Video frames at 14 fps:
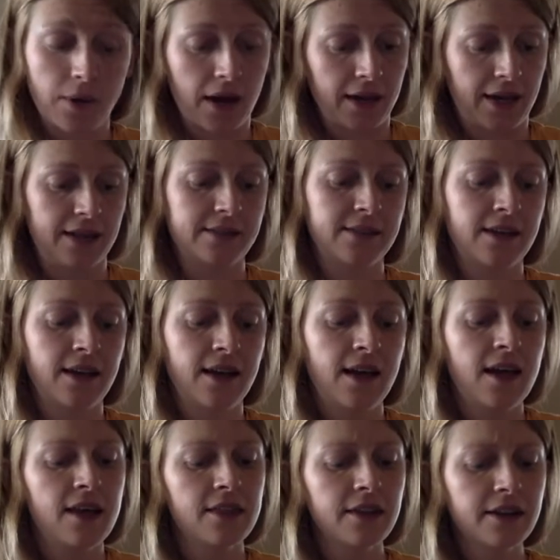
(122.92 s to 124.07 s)
Bucket.
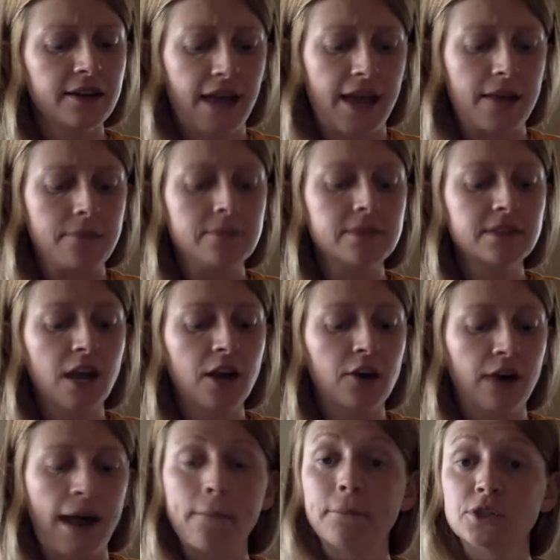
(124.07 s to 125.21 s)
Their names are
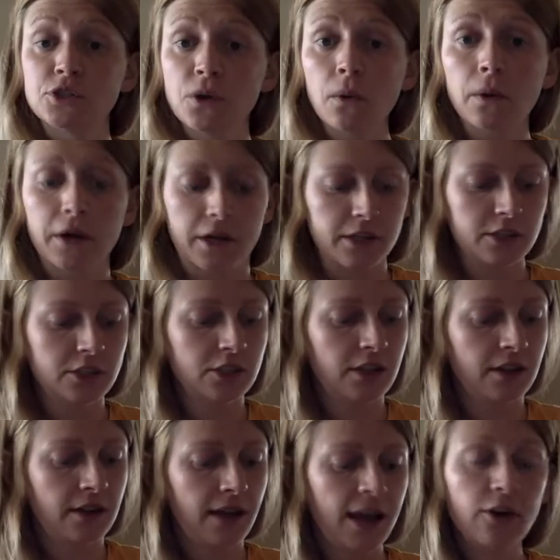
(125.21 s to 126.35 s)
Grandpa George
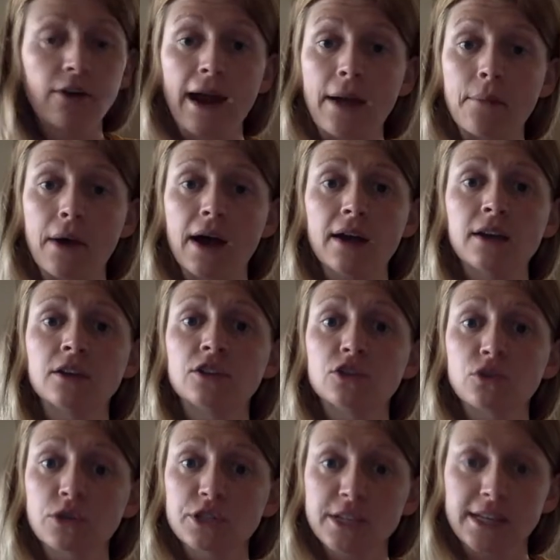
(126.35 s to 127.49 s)
and Grandma
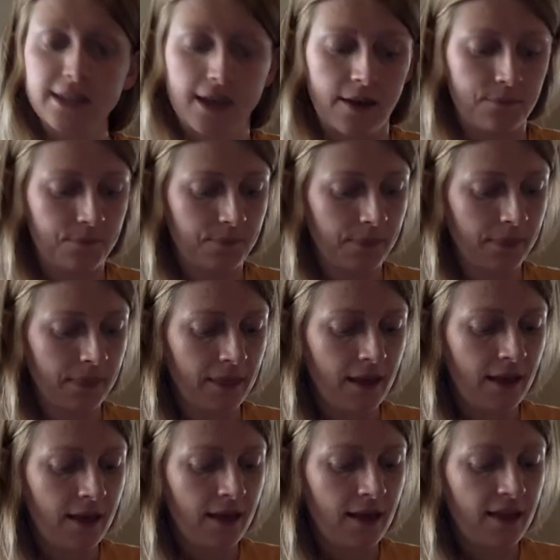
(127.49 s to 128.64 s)
Georgina.
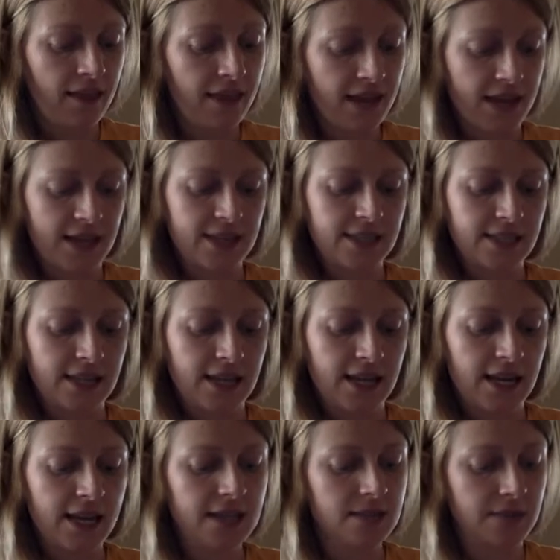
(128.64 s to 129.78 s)
This
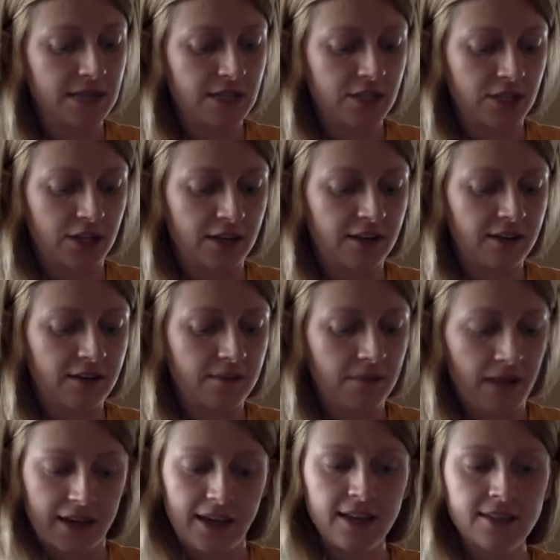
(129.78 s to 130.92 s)
is Mr.
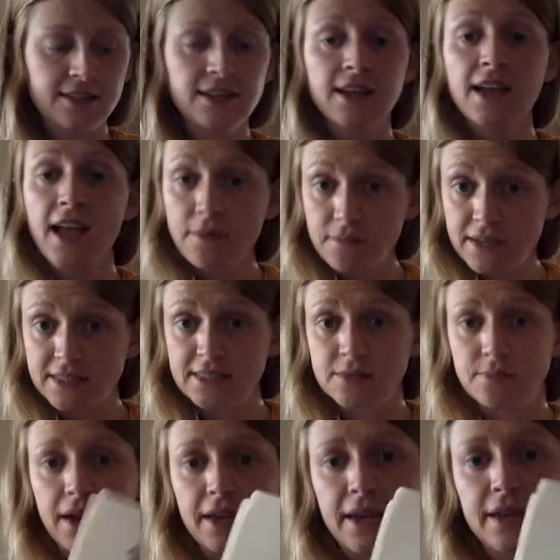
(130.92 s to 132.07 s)
Bucket and Mrs.
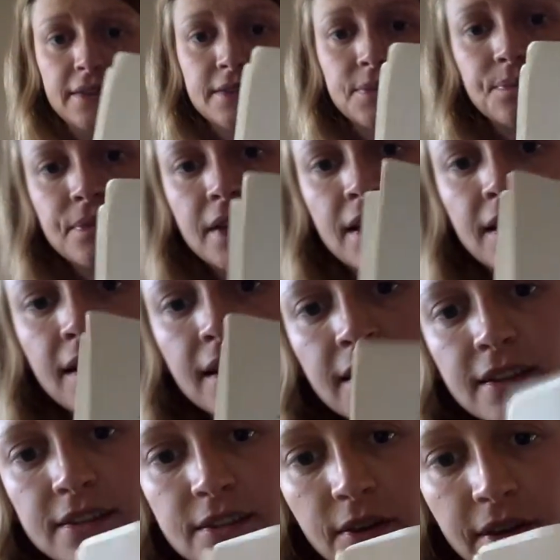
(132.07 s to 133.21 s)
Bucket.
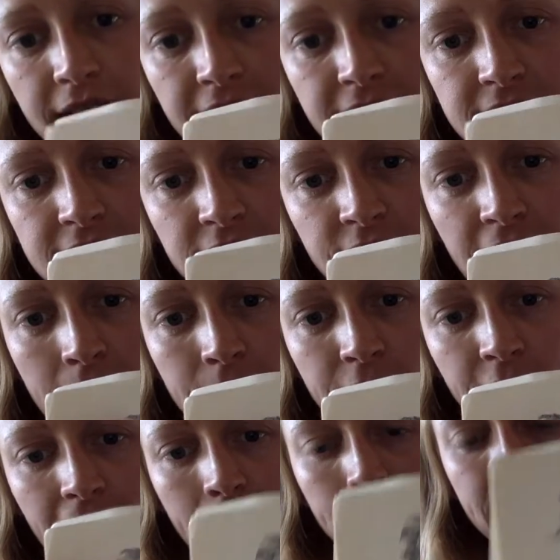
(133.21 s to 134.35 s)
So here's the Grandma
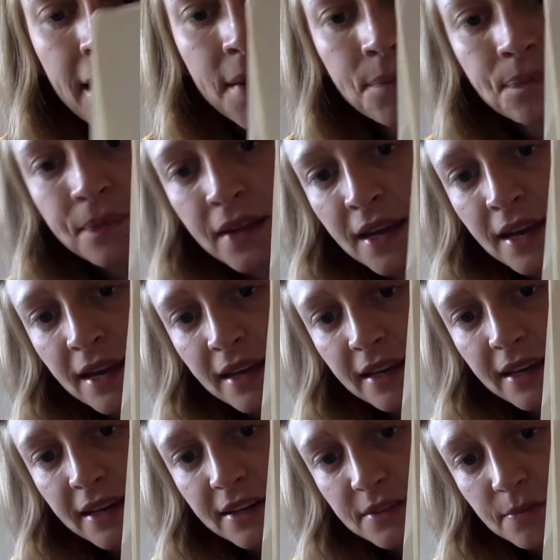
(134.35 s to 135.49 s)
Grandpa.
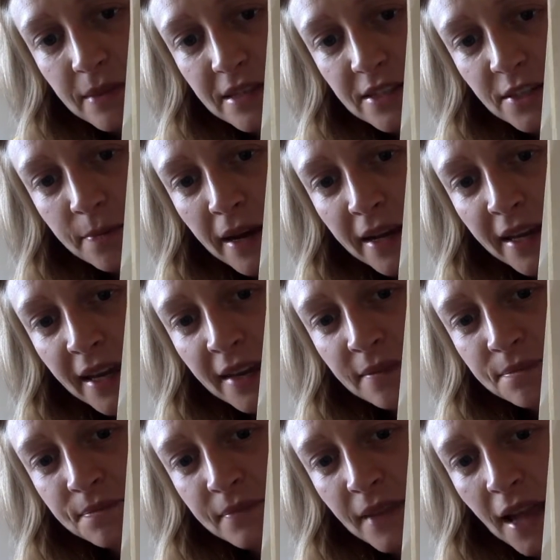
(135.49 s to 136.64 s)
Here's Mr. Bucket
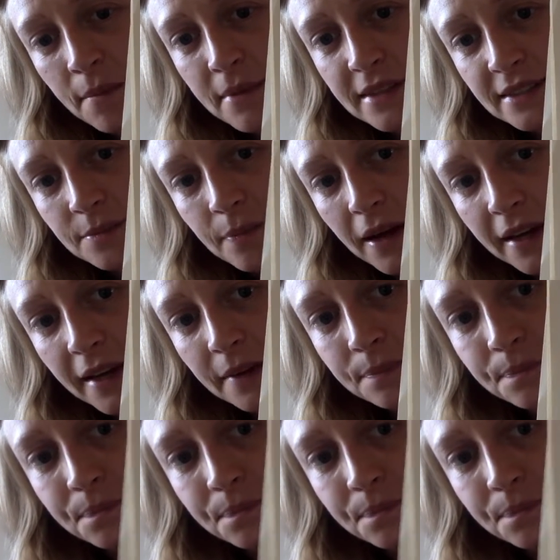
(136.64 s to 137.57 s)
and Mrs. Bucket.